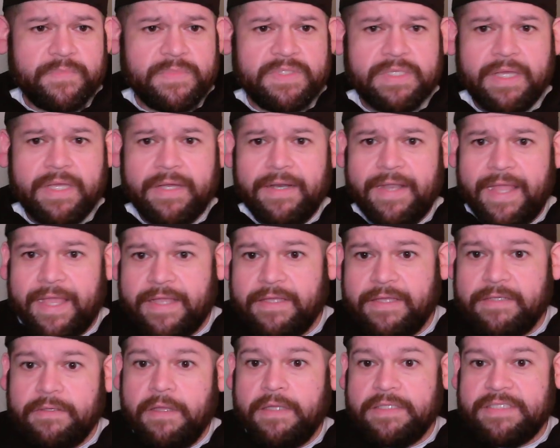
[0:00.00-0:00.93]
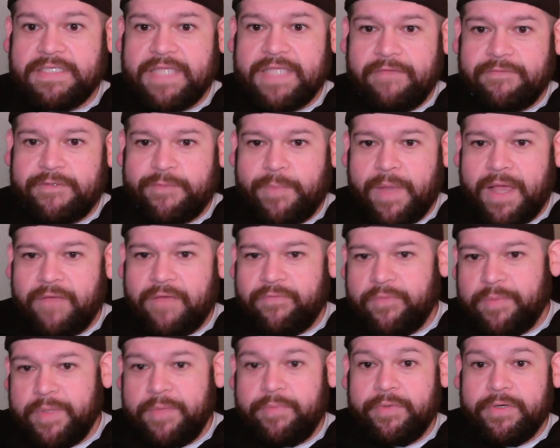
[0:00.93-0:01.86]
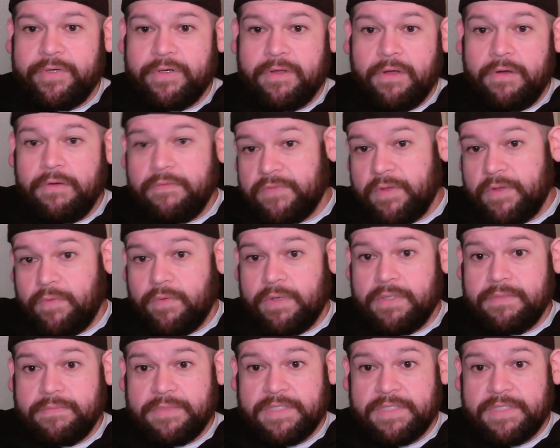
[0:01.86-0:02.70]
it's kind of like a, a safe spot for people to go if they want to